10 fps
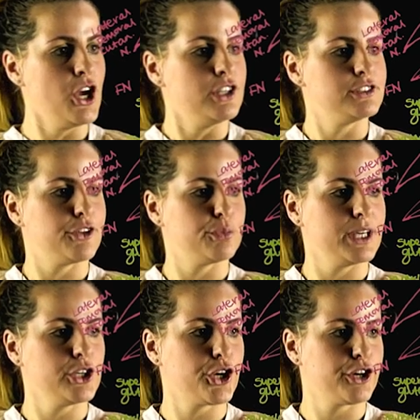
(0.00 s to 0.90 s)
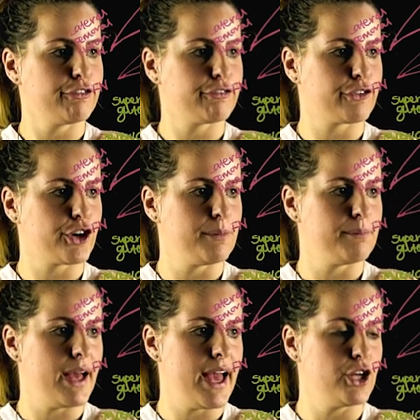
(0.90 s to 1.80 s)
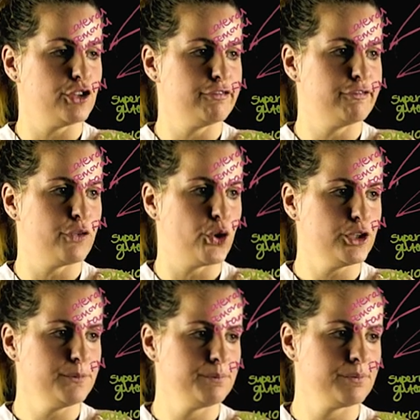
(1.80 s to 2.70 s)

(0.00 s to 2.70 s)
So if we go from L4